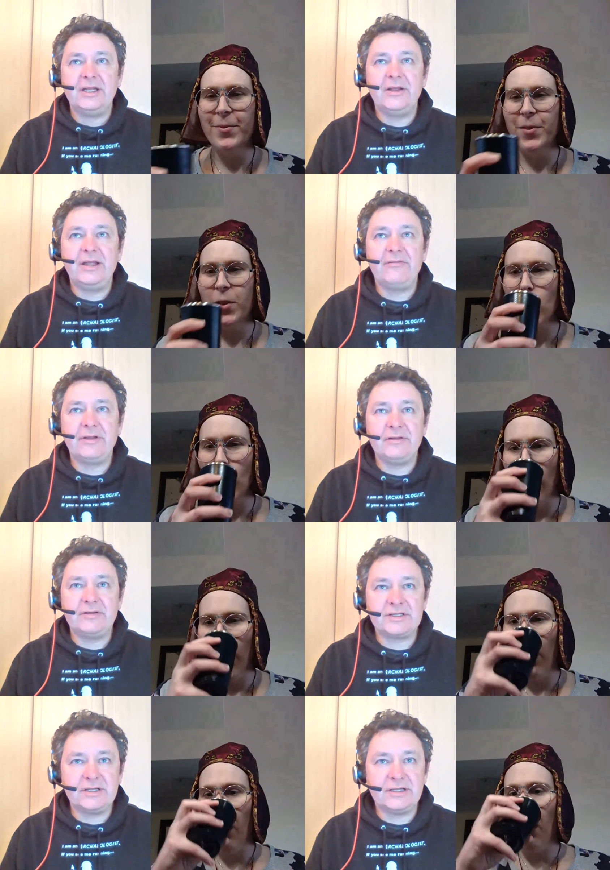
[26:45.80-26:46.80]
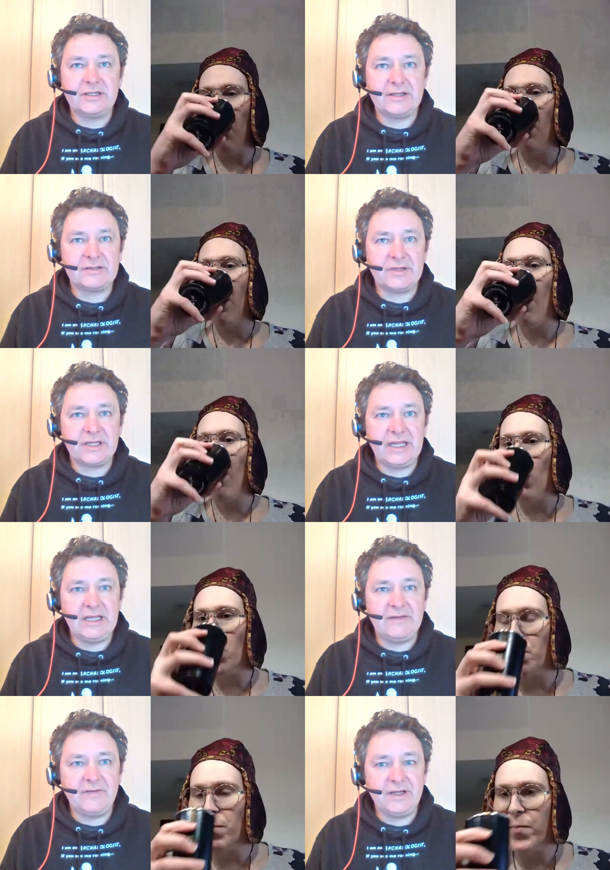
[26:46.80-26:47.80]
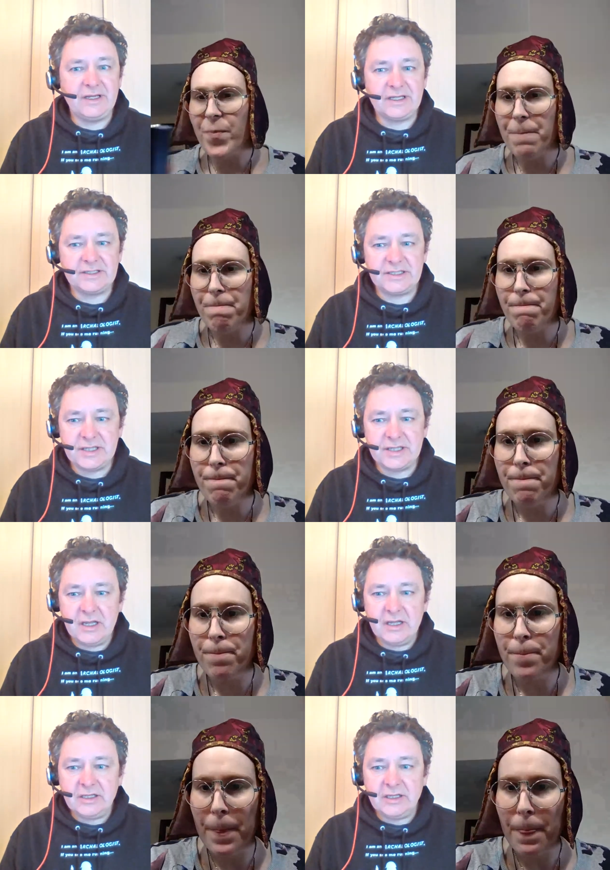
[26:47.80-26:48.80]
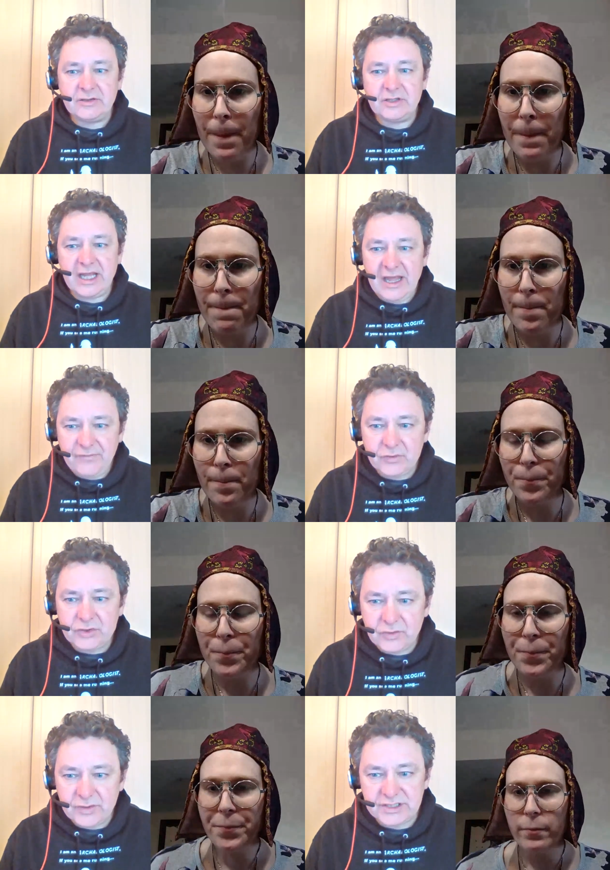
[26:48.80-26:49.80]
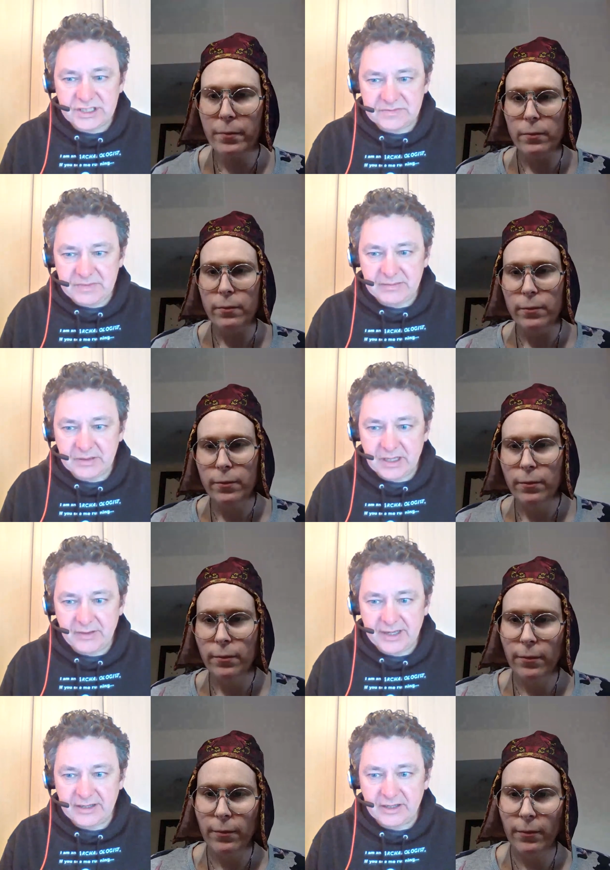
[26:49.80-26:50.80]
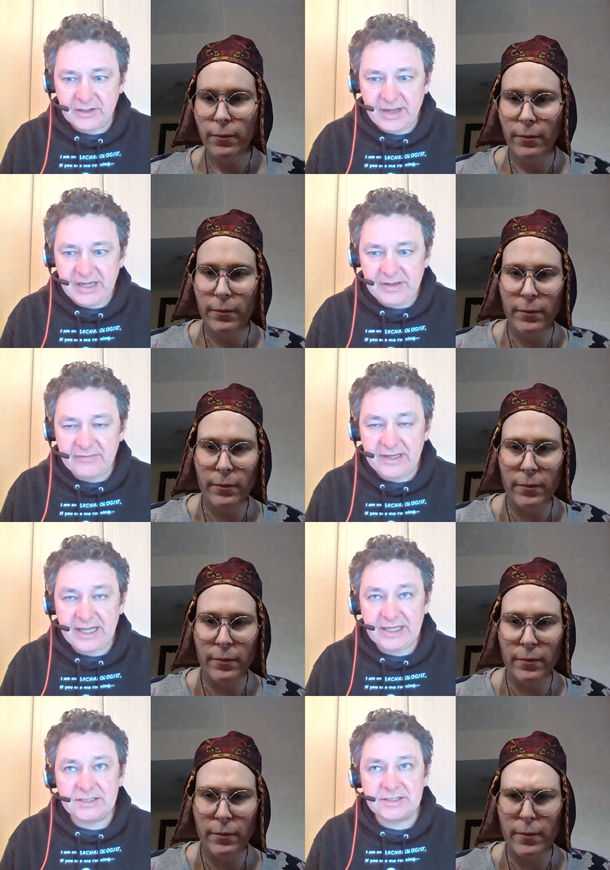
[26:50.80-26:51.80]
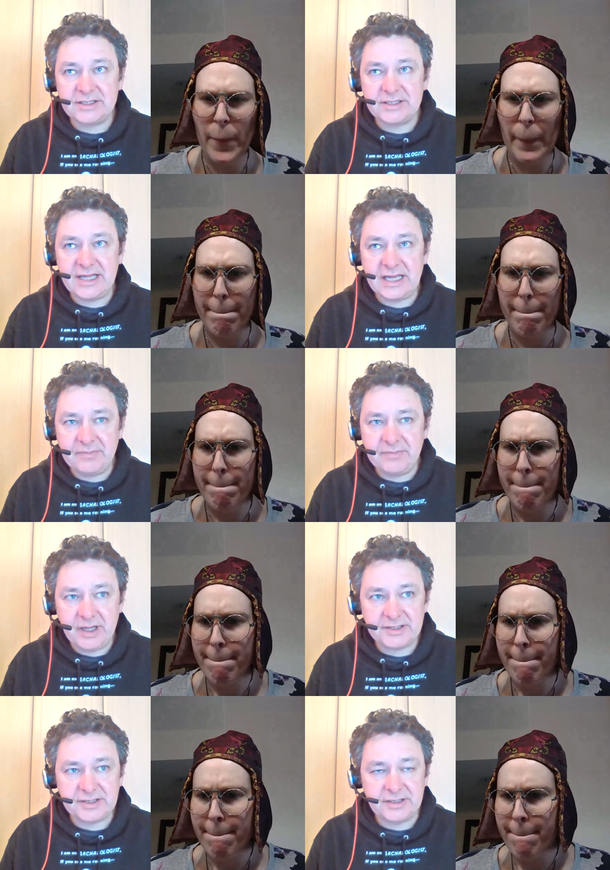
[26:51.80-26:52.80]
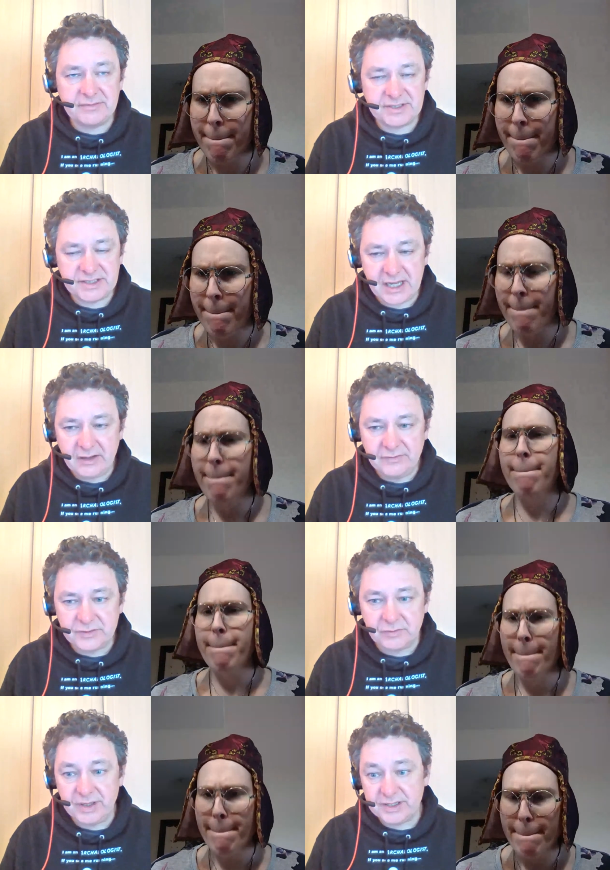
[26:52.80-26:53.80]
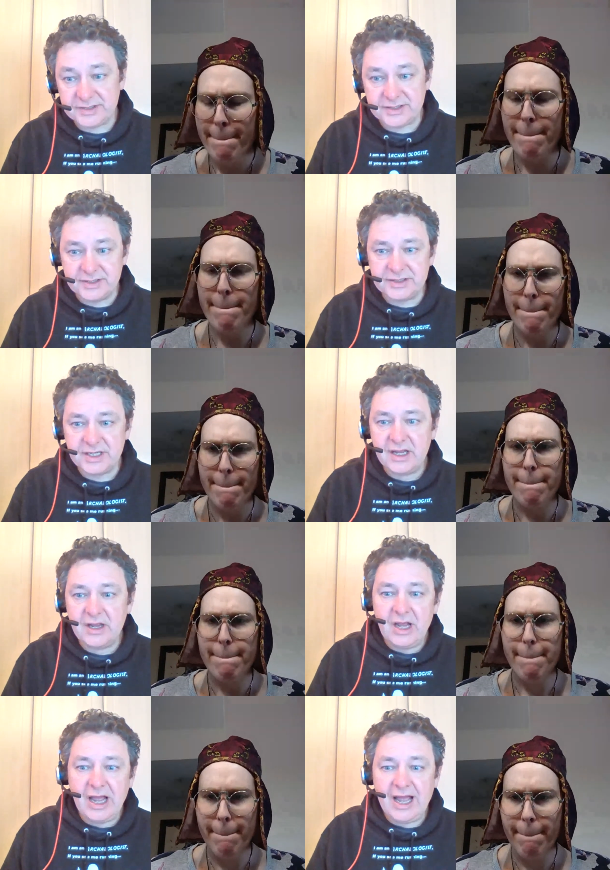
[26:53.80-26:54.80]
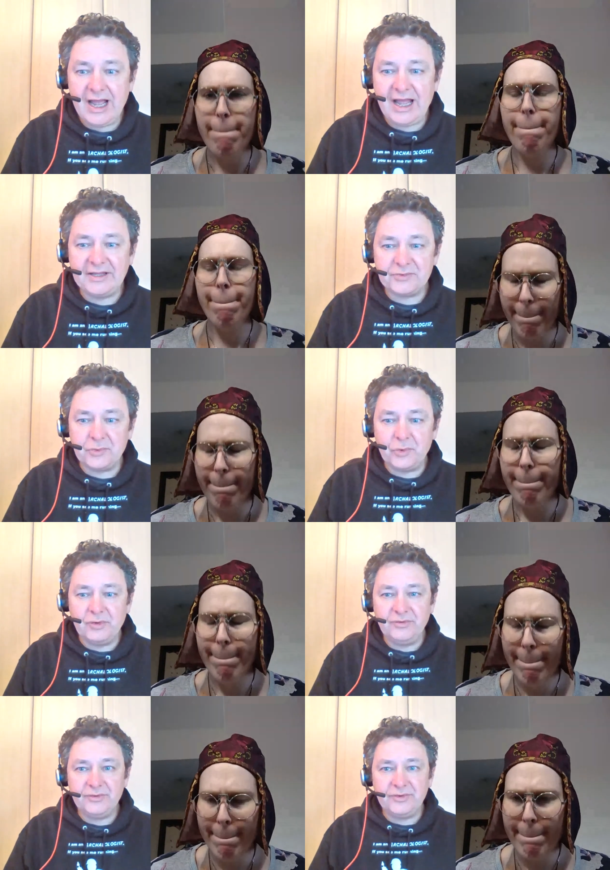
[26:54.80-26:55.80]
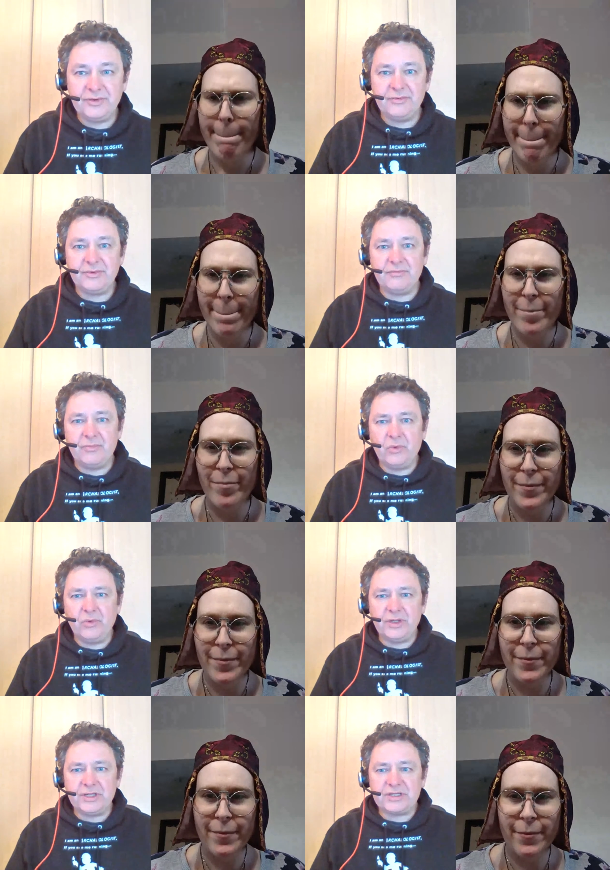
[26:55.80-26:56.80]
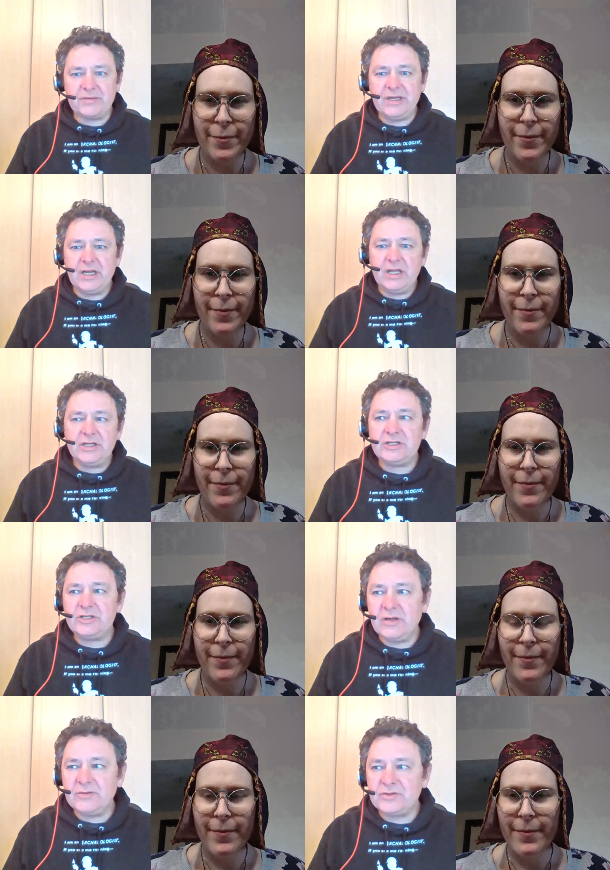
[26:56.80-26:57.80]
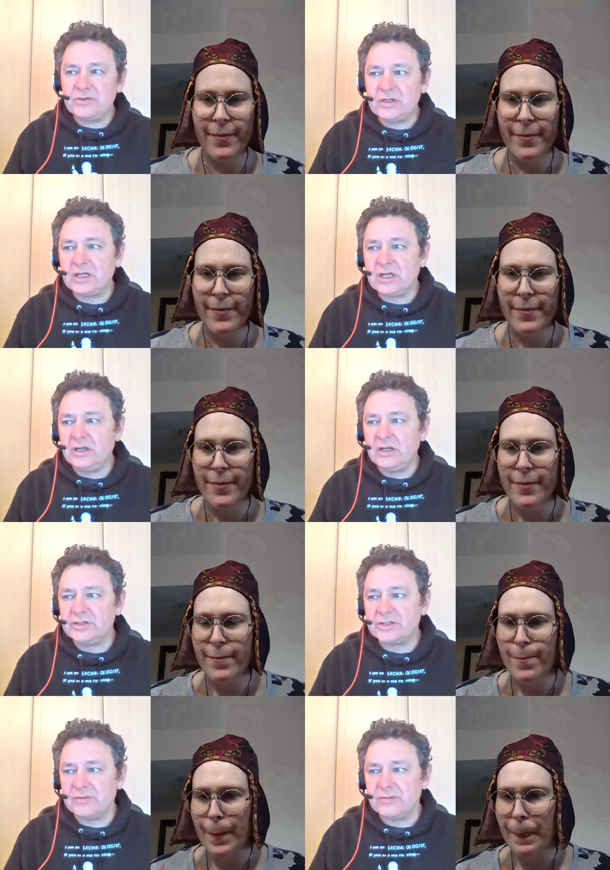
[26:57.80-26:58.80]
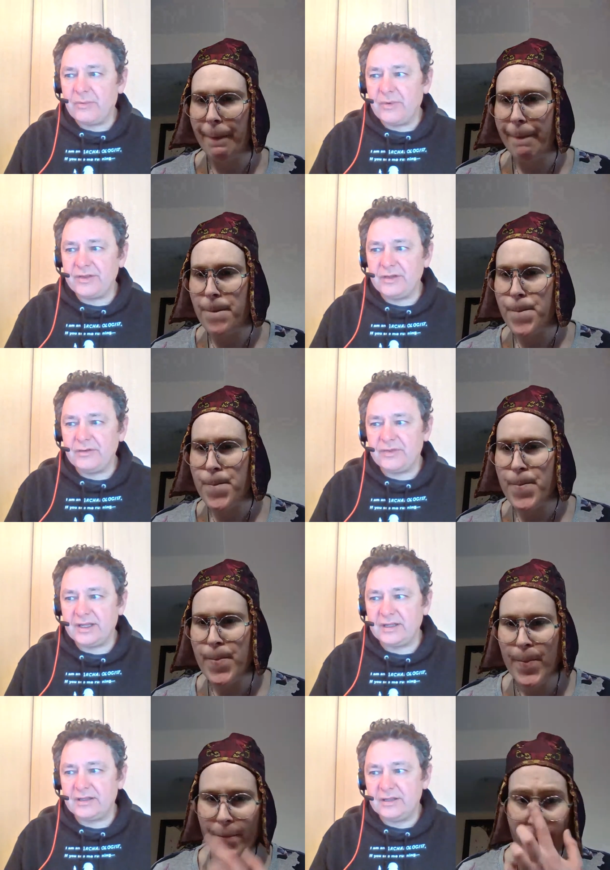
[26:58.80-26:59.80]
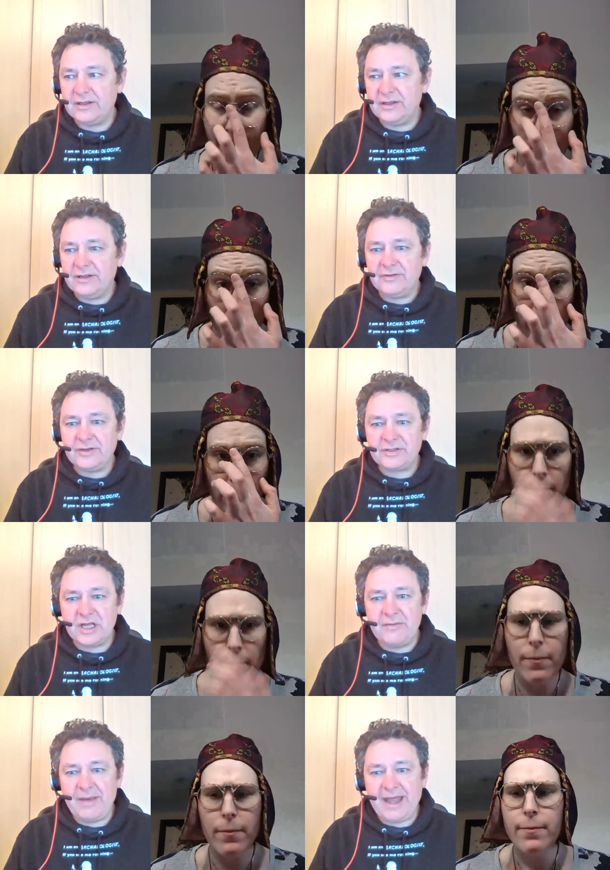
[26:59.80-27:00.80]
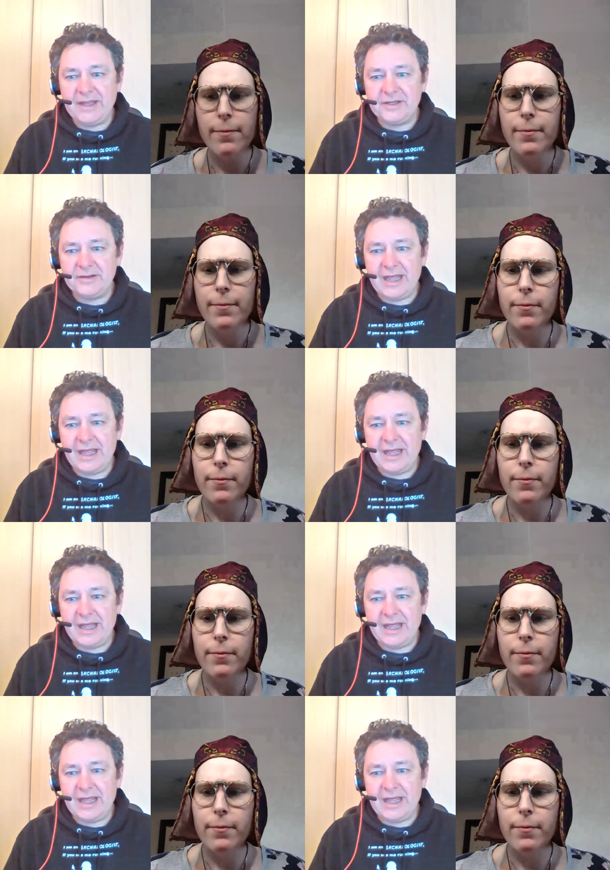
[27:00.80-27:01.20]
Speaker 1: you know, hearing you distill down some of the key findings, these you know, careful choices people are going in that may be related to the dead person themselves or persons and or the the mourners. I mean, did you come to a conclusion about whether you think the term and